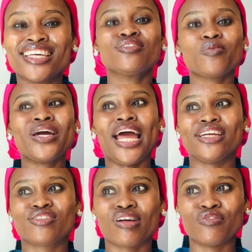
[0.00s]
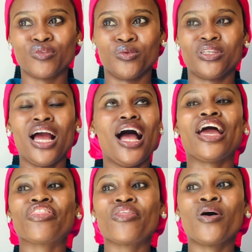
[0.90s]
So when I traveled,
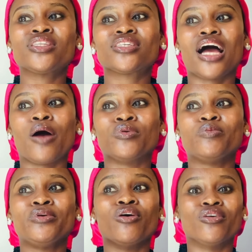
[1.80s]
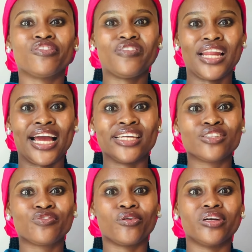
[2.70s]
I thought I would be on flight
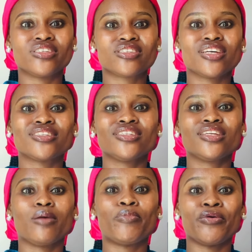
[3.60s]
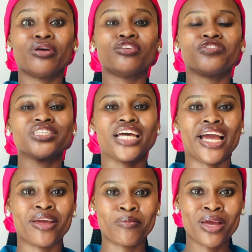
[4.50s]
for a certain period of
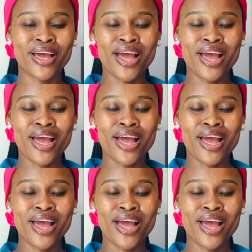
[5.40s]
time,